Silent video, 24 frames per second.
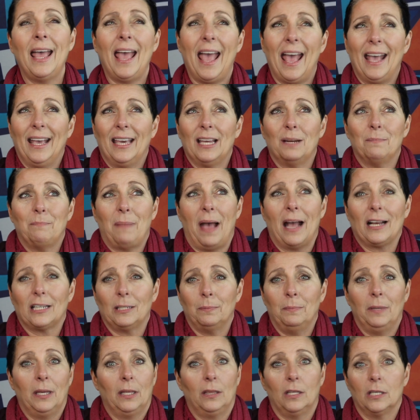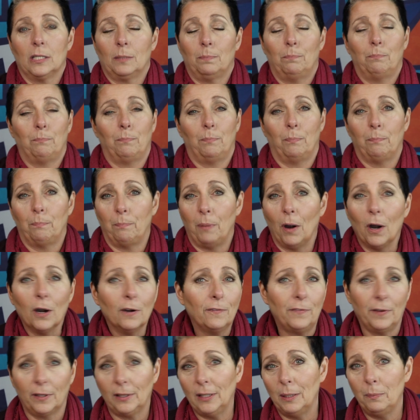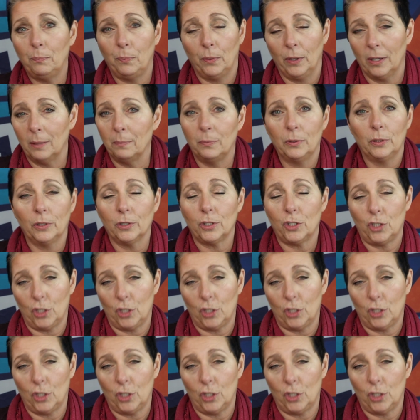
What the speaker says: and get it back to me in this perfectly printable